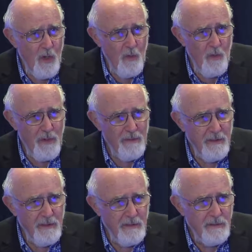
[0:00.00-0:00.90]
we're a
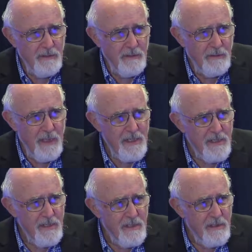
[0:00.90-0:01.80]
little
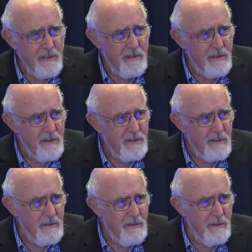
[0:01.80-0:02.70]
less
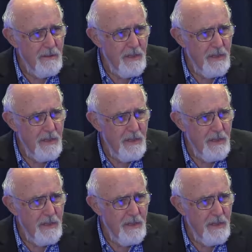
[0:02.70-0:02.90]
concerned